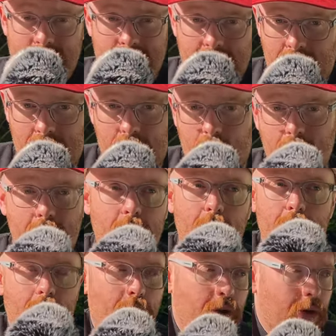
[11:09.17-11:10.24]
You know, what are you going to
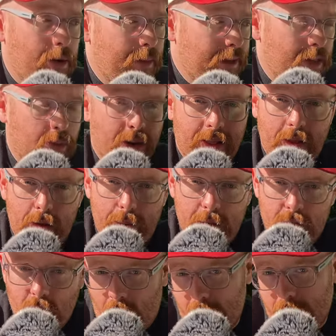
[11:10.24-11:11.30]
do? You're going to make this one a little bit
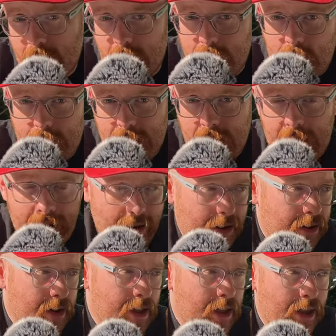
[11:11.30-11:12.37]
darker, a little bit lighter
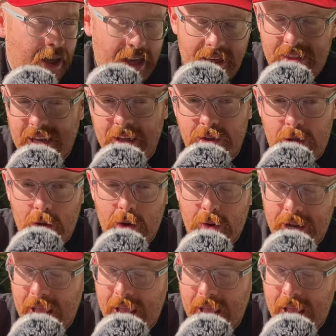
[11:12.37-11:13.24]
essentially you're going to